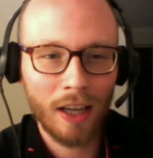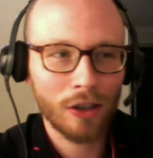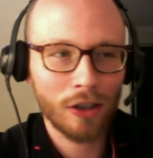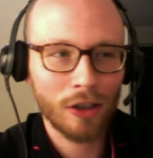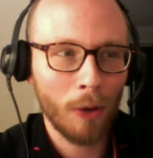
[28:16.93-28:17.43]

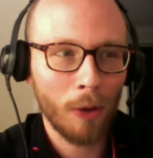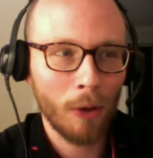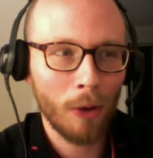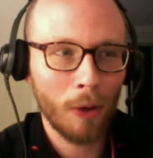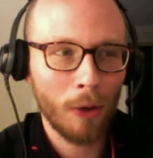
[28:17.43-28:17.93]
to slow the
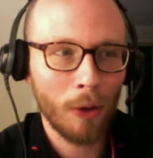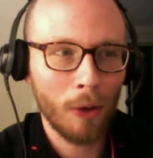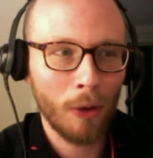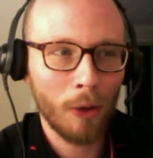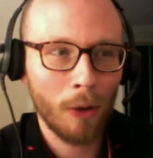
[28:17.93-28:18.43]
ball down
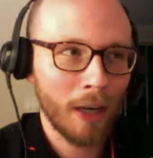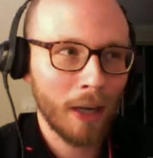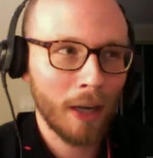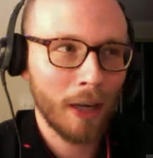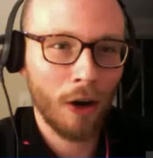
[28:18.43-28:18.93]
and
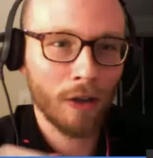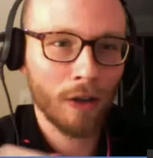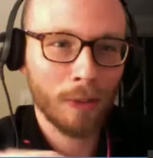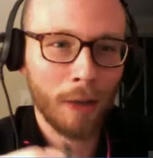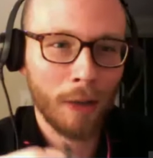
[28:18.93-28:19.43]
make it really hard
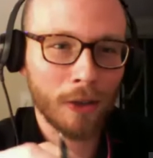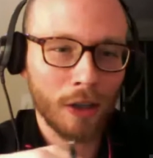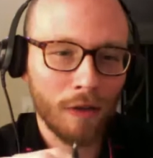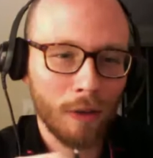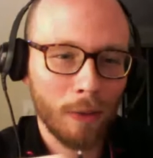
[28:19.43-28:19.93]
for us to play
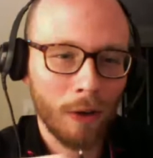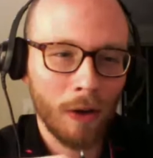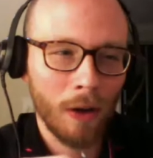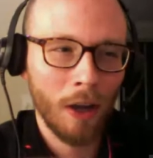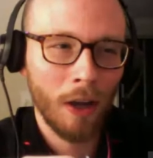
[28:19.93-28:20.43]
possession
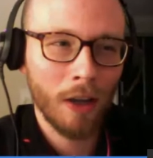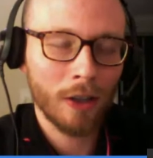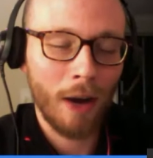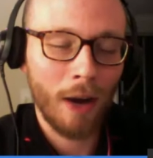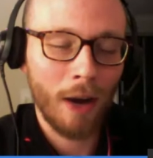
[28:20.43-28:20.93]
football.
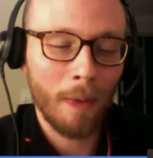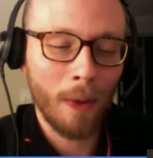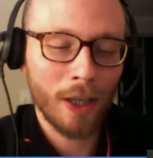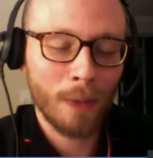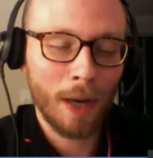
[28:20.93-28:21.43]
So I
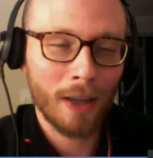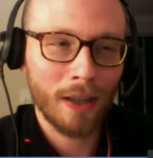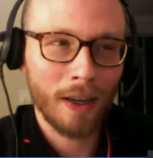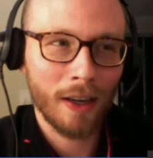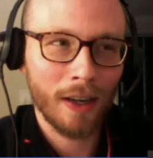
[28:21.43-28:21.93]
would
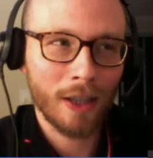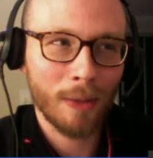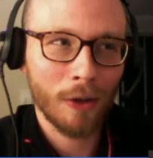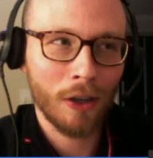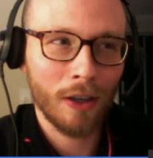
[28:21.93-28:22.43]
expect a
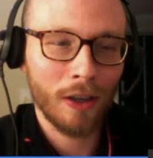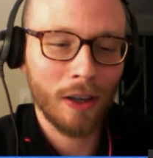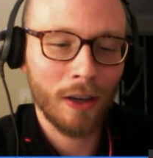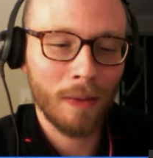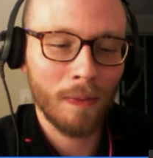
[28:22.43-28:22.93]
similar thing
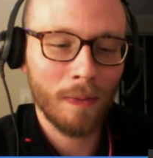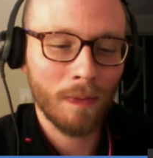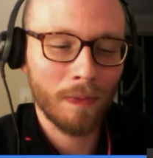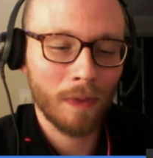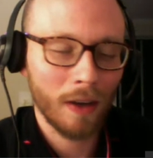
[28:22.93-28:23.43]

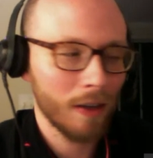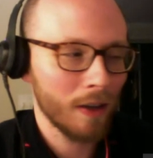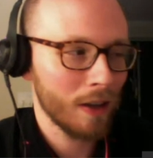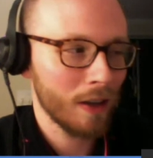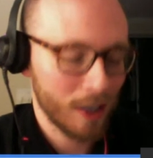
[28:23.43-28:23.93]

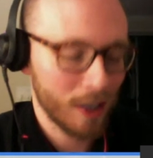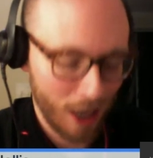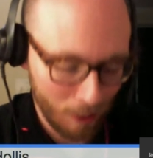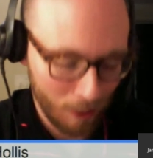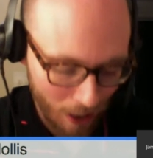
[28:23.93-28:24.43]
this
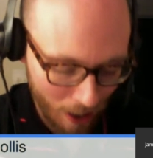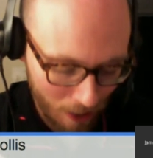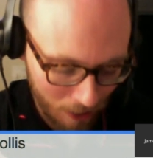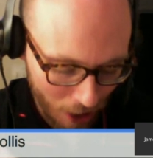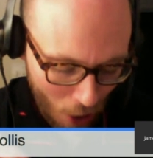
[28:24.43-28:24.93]
time
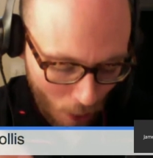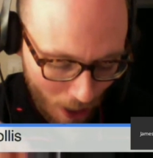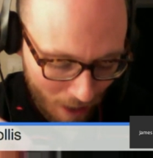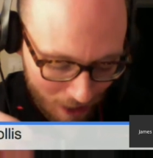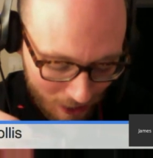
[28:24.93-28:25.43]
around. We
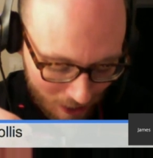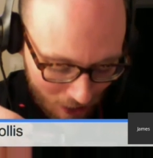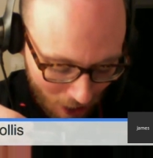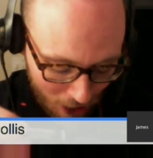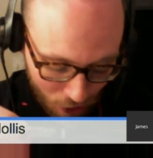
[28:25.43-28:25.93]
haven't
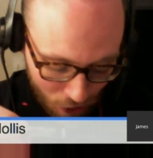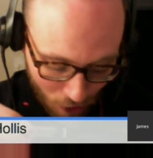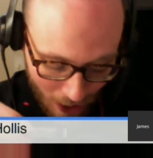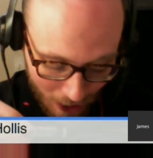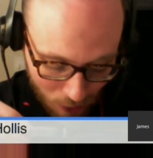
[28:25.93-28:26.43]
done
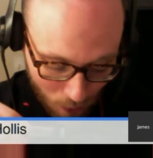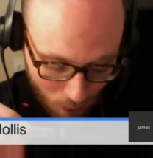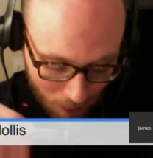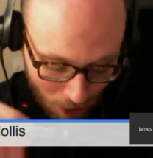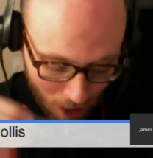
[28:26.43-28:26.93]
great against
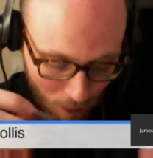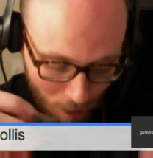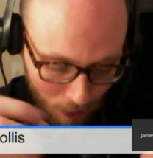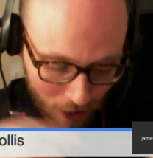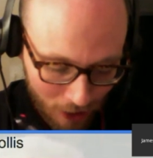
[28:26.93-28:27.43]
West Brom,
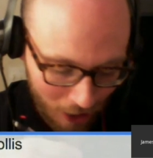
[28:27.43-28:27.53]
which is kind of